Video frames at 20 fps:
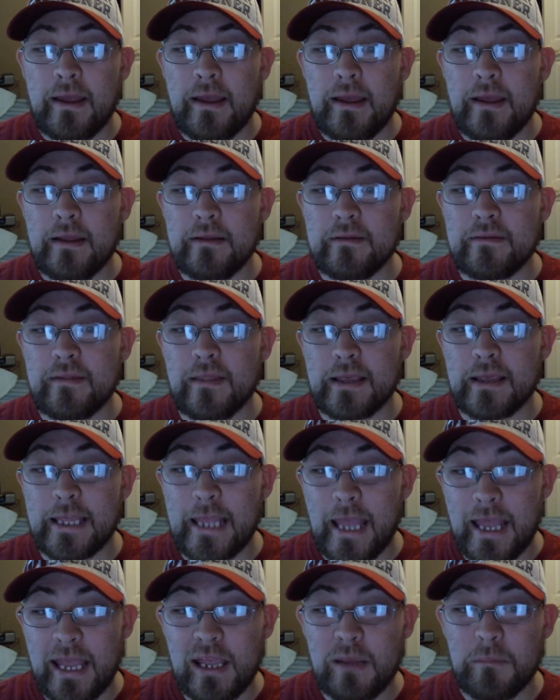and the
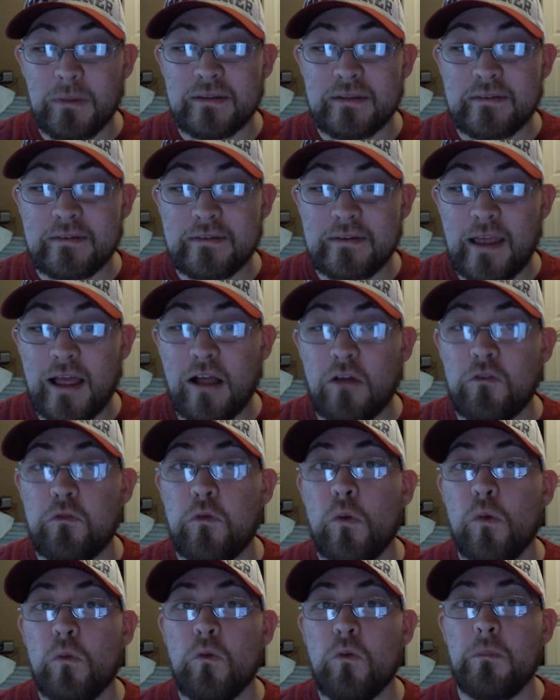game itself
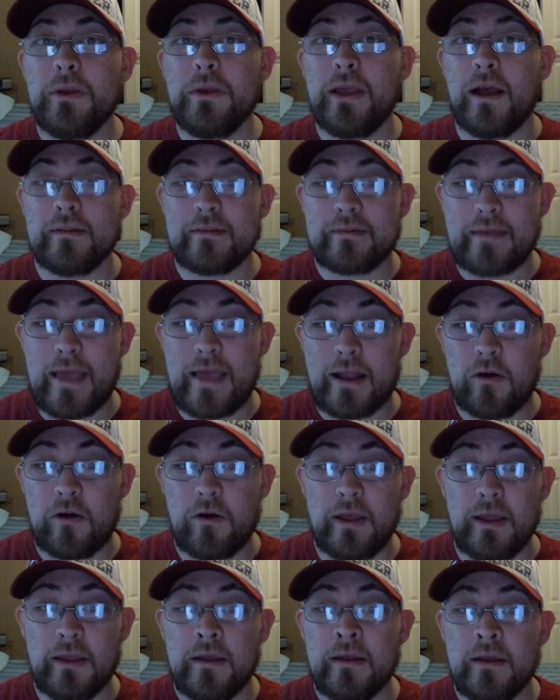will be on
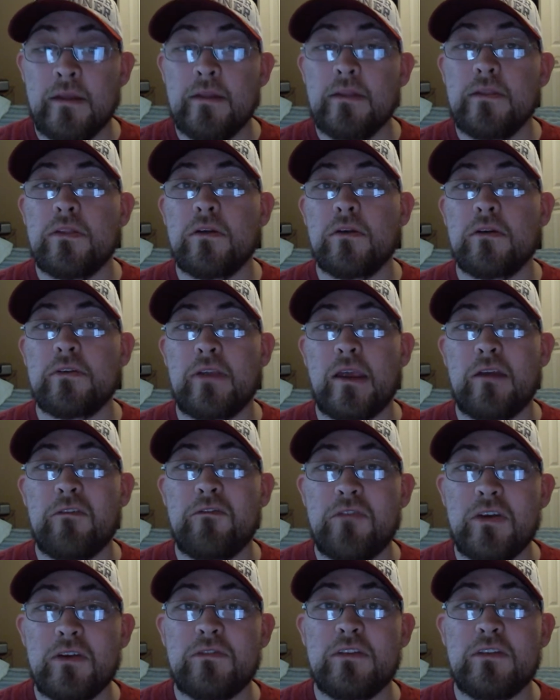Saturday. There is a
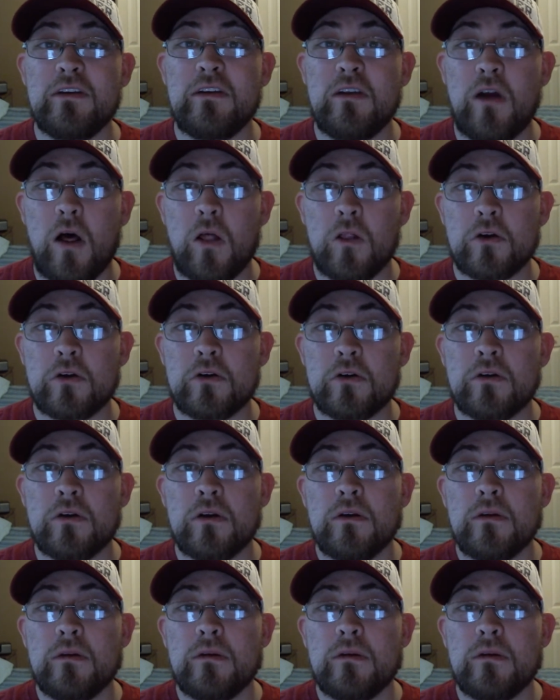$50